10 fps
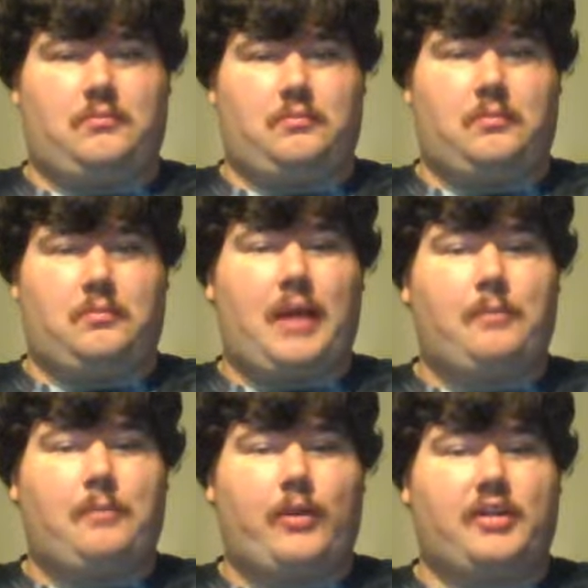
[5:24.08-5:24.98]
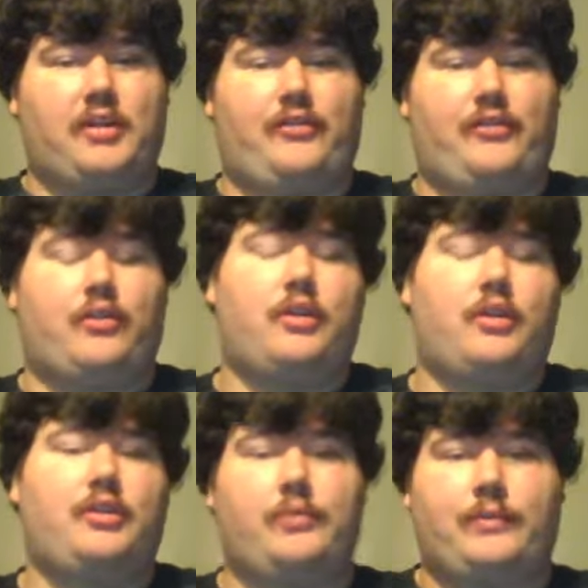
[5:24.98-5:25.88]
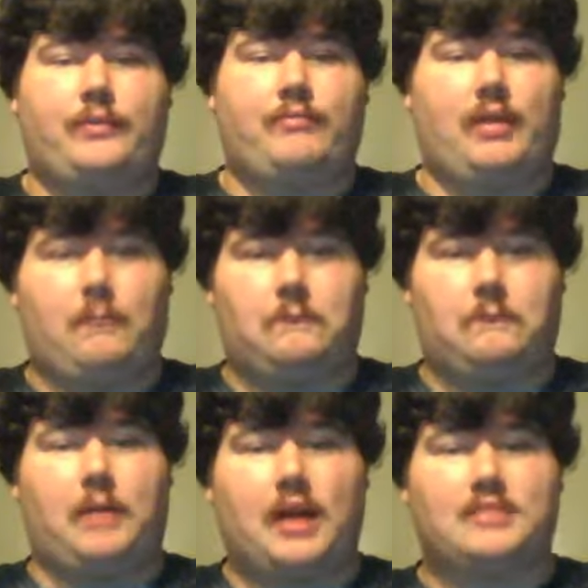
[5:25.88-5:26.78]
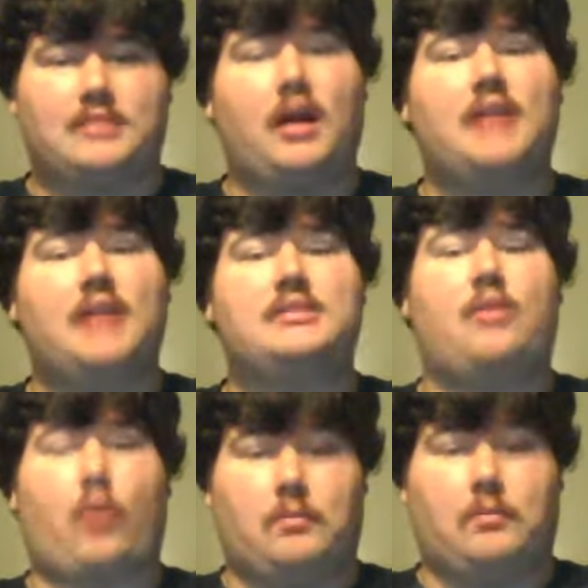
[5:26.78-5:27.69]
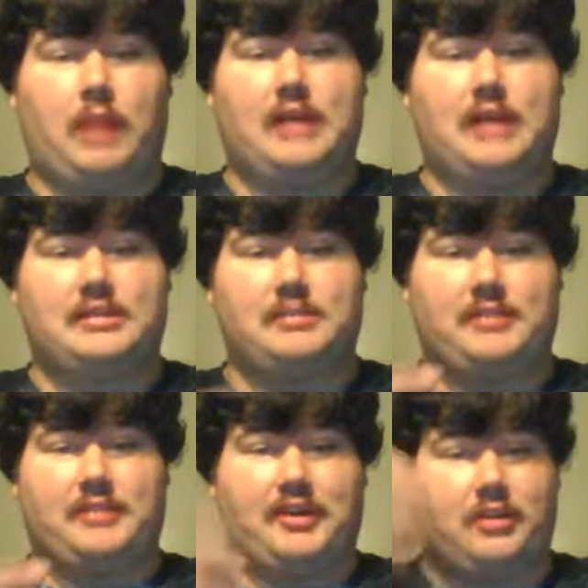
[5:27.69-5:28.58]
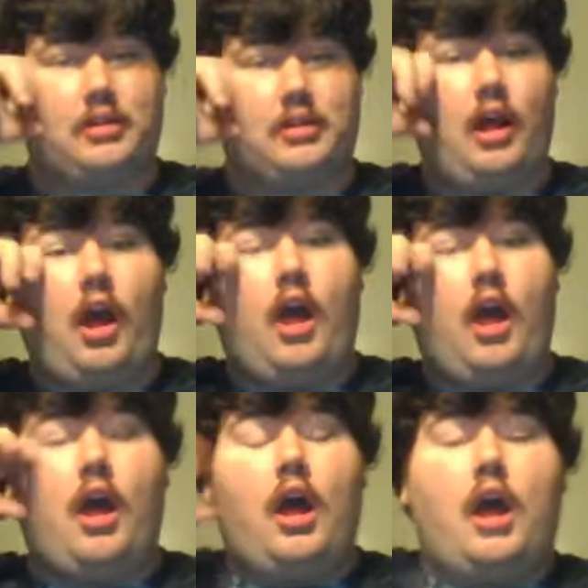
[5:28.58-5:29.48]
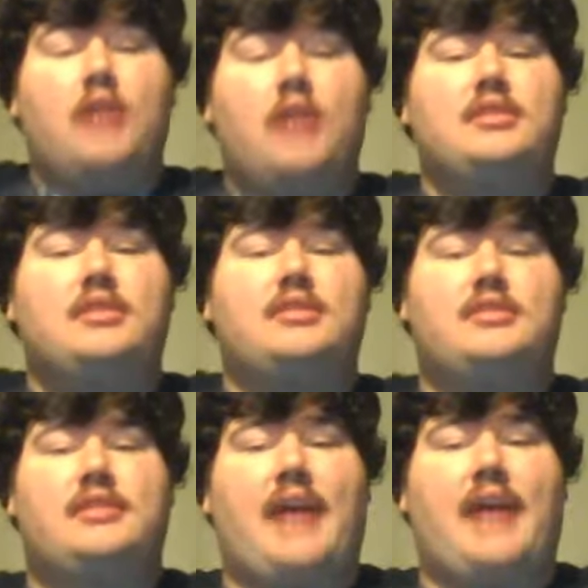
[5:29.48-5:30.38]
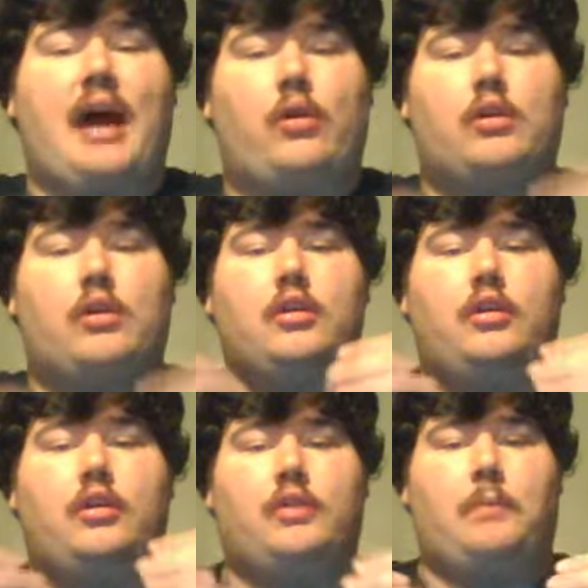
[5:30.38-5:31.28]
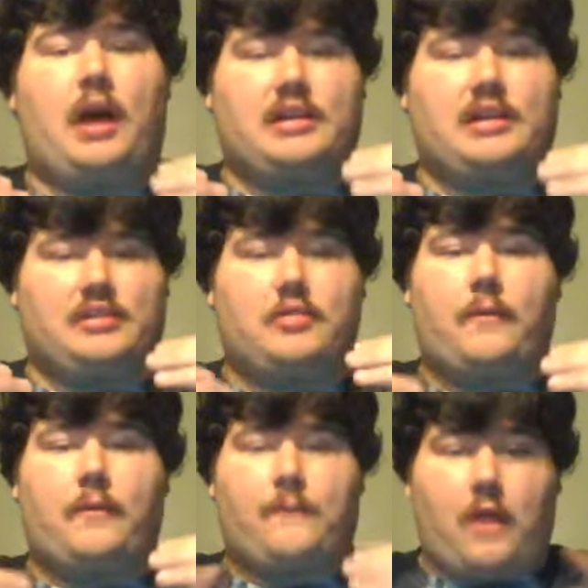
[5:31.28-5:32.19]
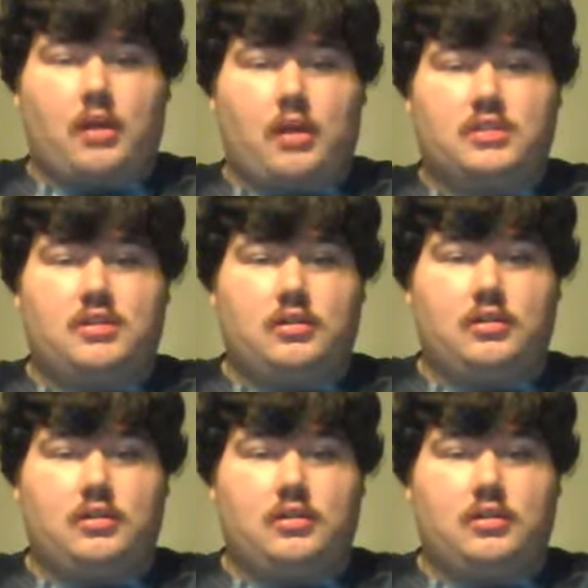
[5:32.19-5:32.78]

my pointer is, if you're going to do box lots or boxes in particular, scour the boxes first.